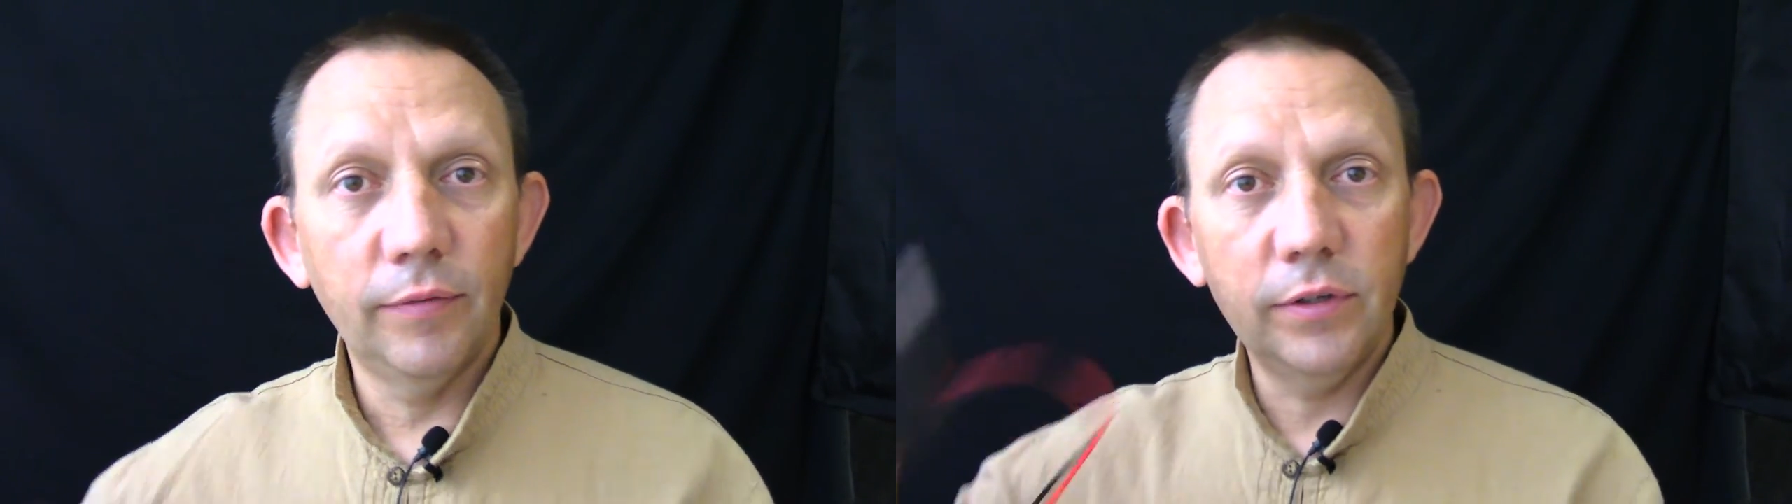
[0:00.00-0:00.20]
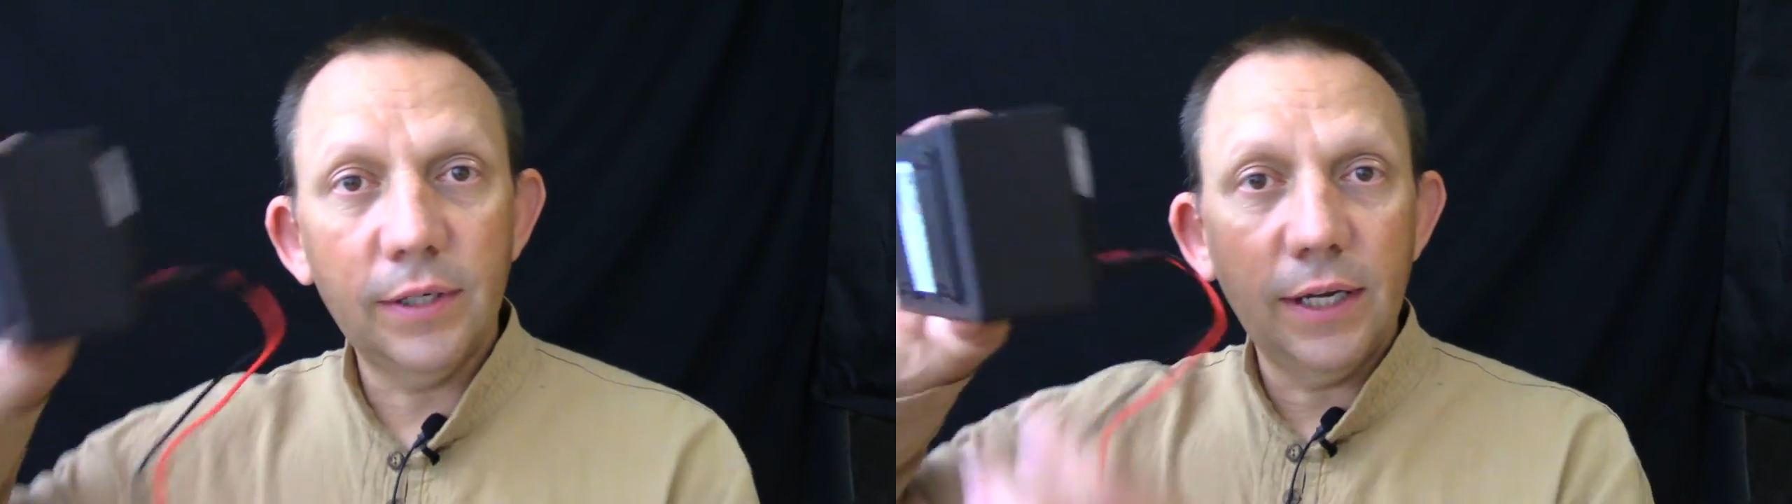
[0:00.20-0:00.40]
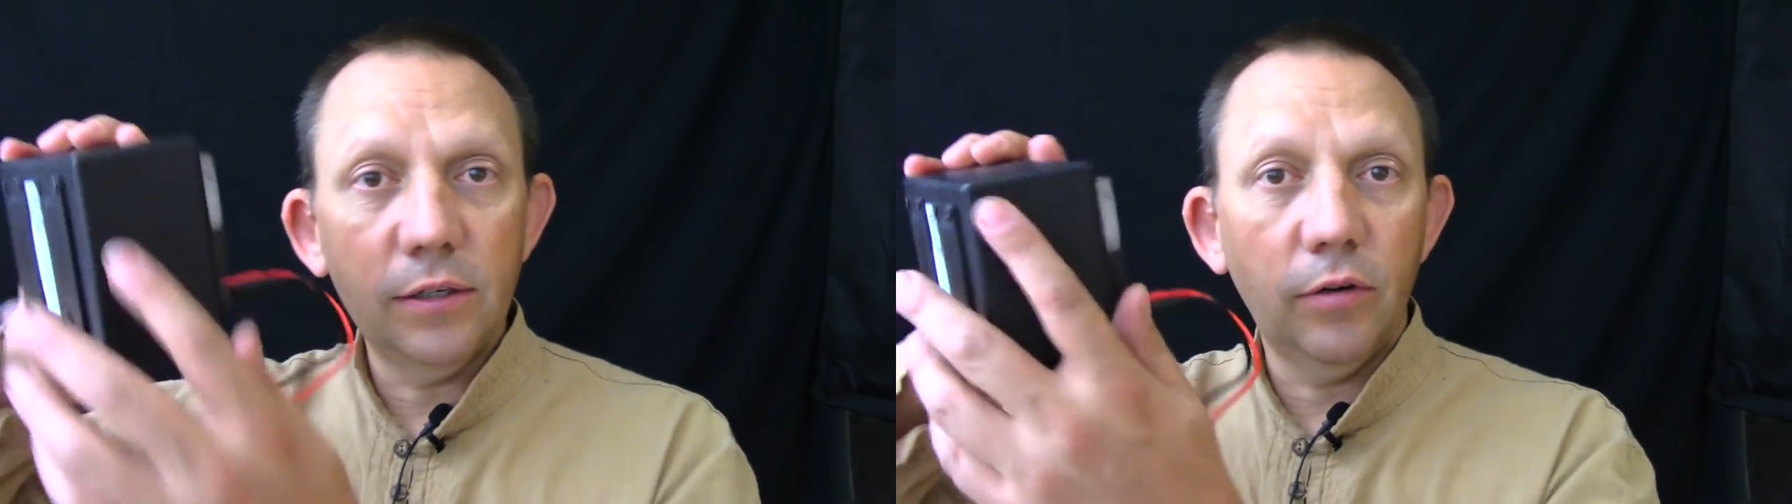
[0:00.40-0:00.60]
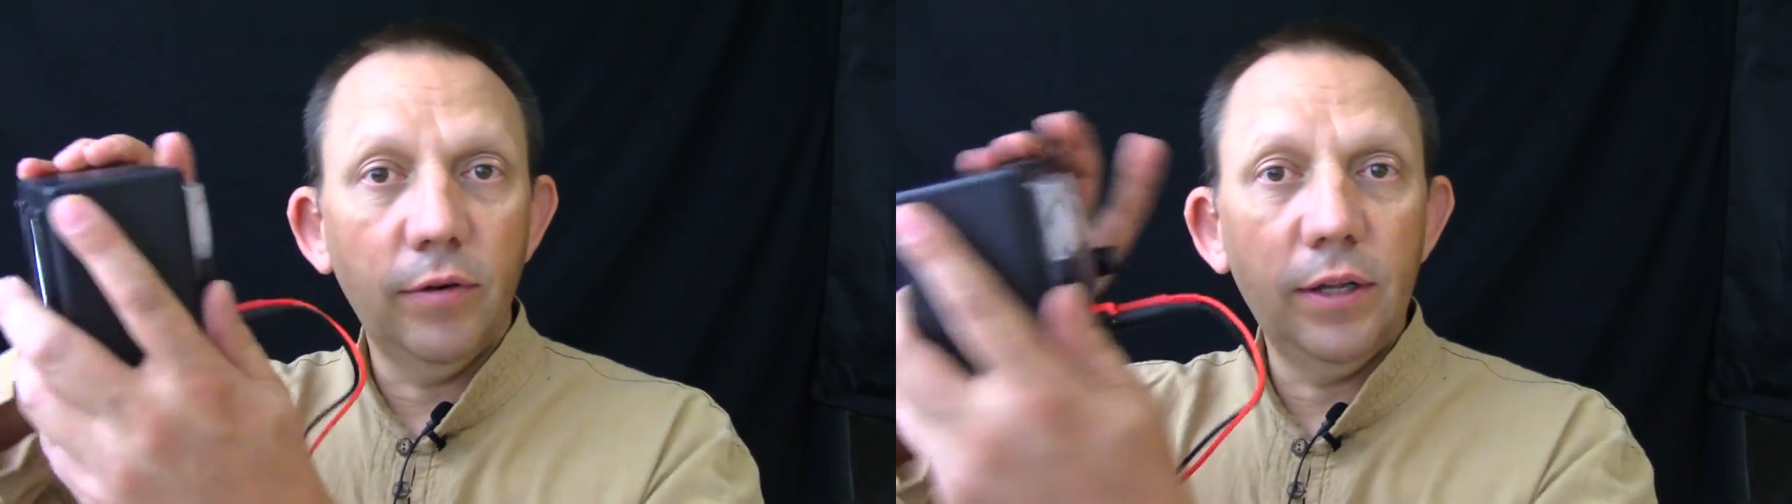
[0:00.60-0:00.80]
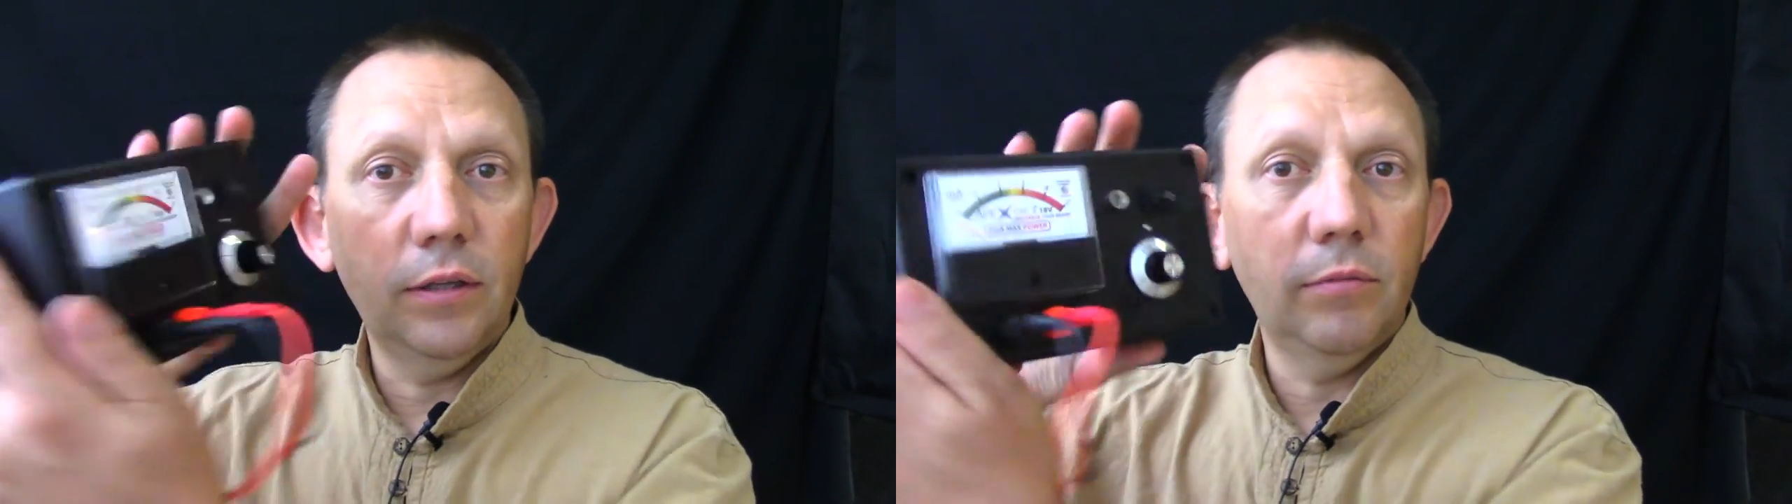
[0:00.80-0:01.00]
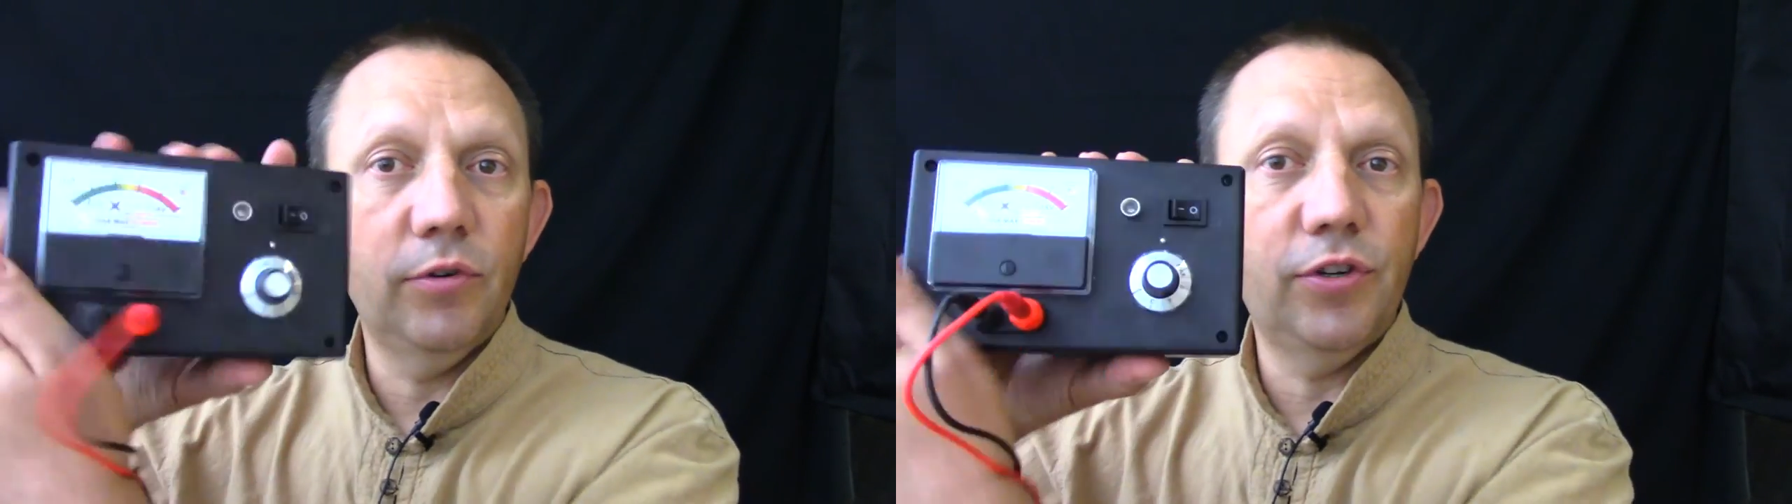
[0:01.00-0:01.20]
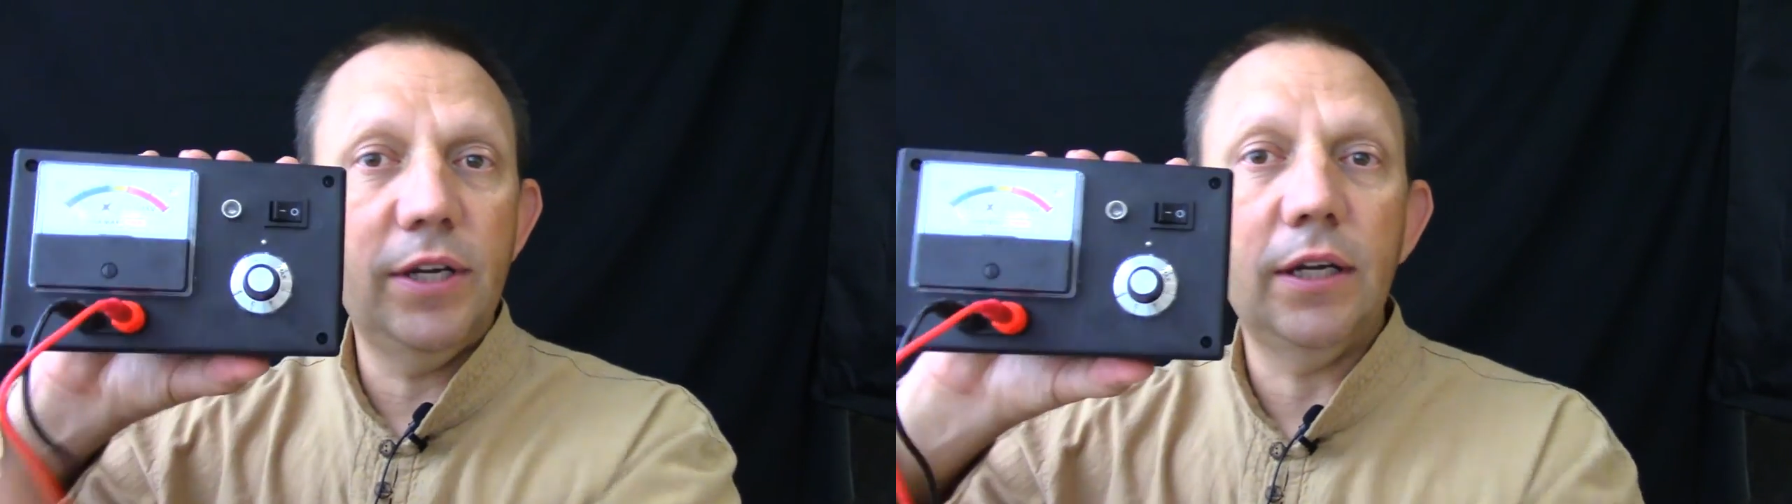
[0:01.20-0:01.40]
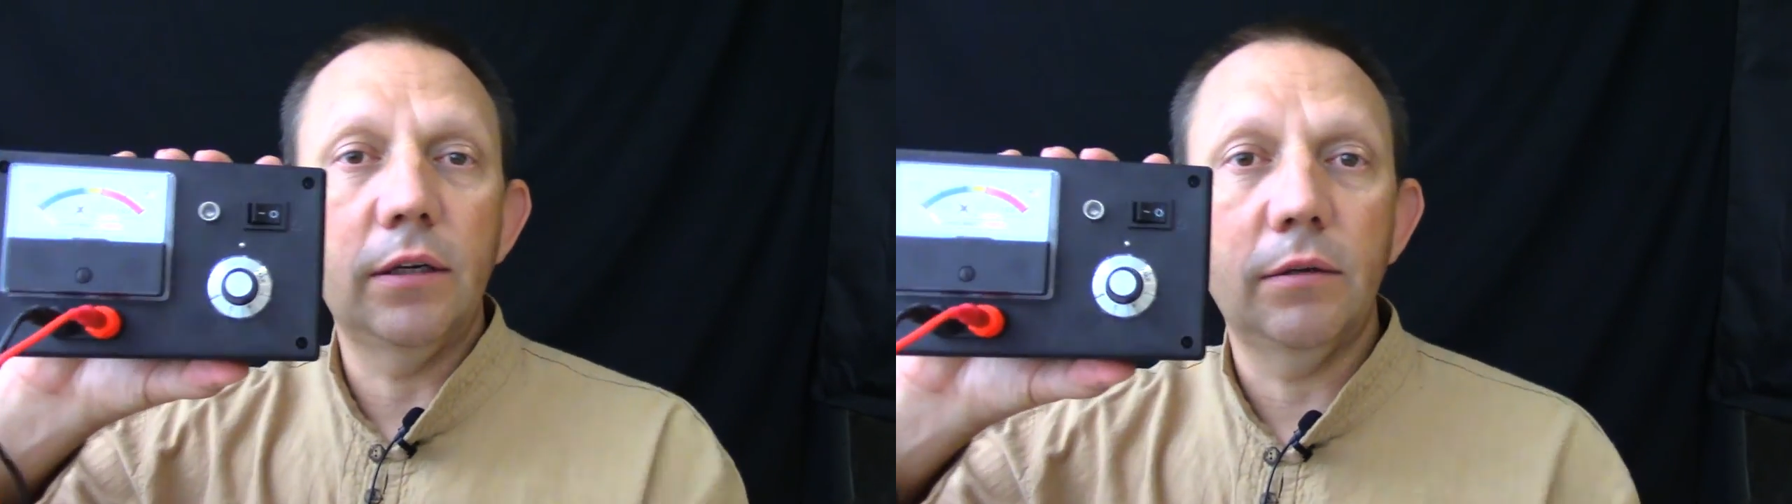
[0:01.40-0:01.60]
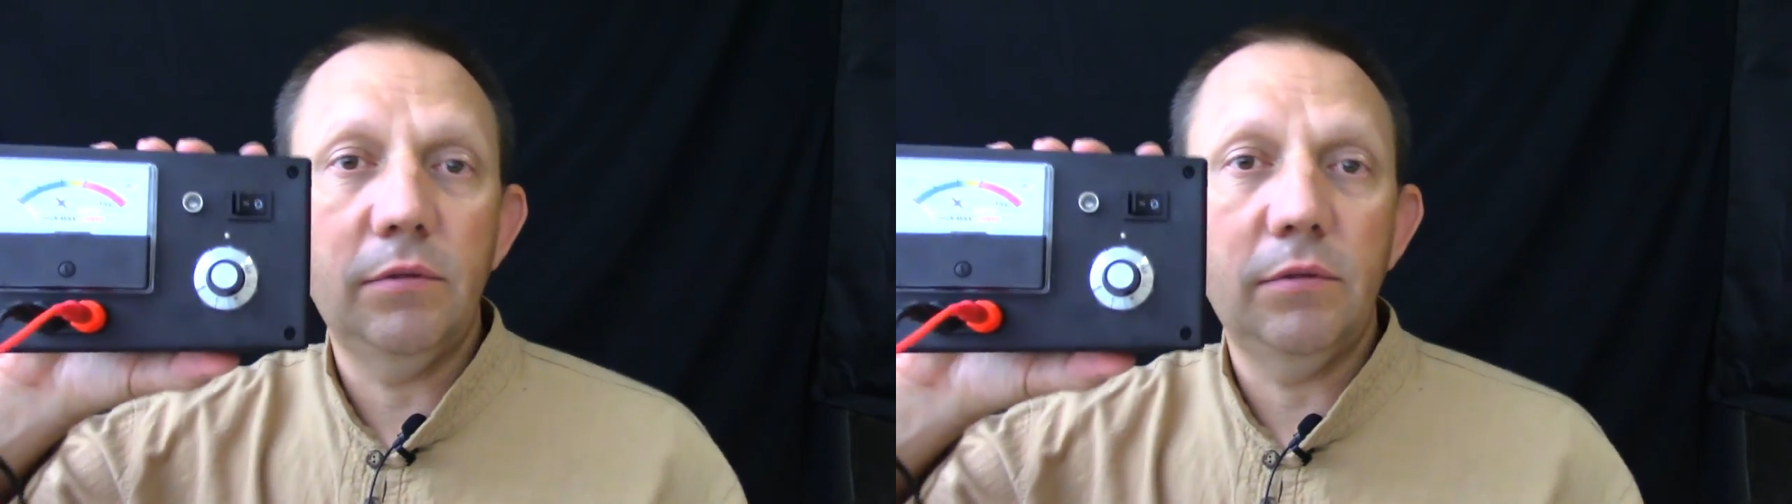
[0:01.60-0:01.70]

This guy's a great little machine.